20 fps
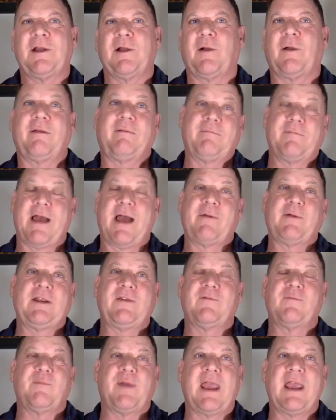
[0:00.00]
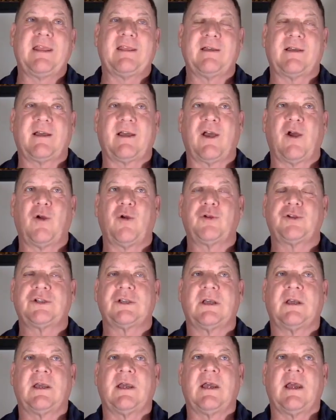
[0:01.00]
you know I would even pay the
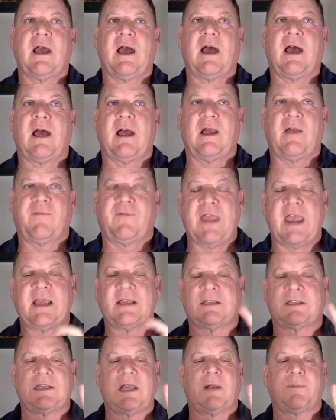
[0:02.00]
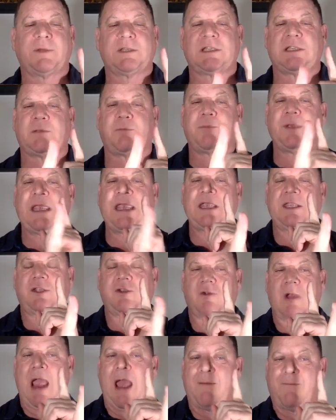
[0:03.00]
coach uh, if they can set up a speed
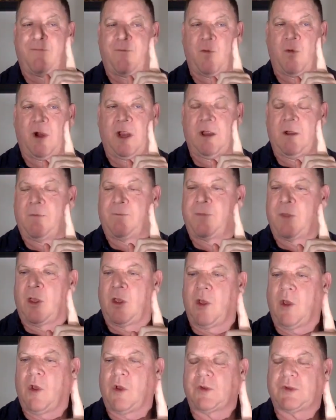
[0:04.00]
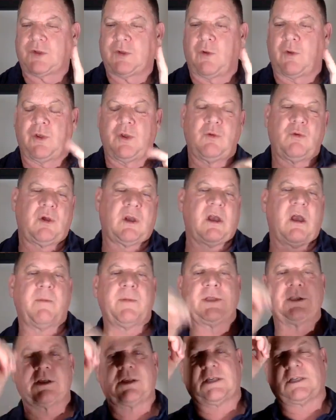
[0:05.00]
trap for you, so you
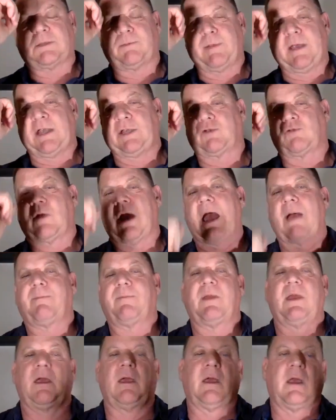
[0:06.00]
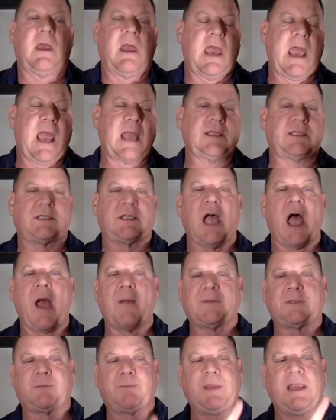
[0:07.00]
come into the speed trap at
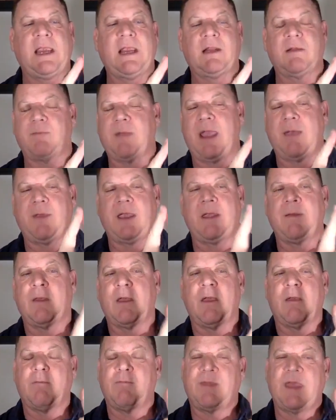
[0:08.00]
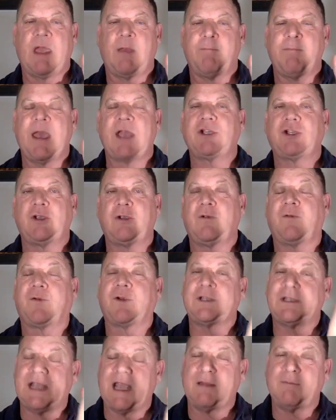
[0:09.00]
top speed and maybe they measure you
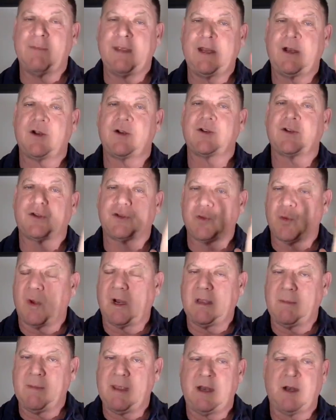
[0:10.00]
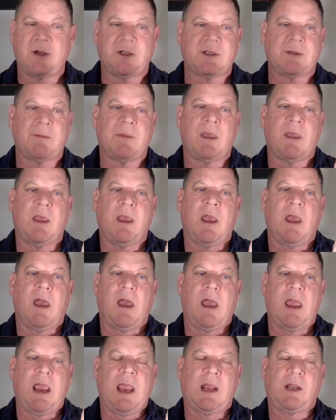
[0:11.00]
for 10 meters or 20 meters
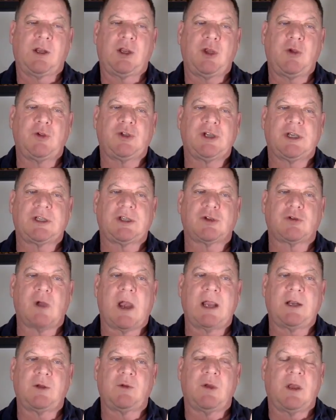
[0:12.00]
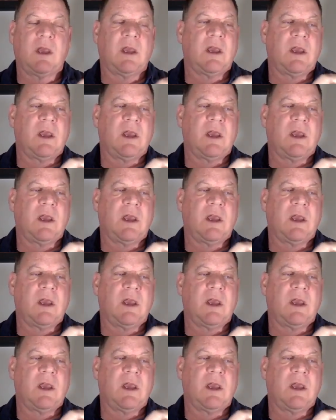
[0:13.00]
and you just try to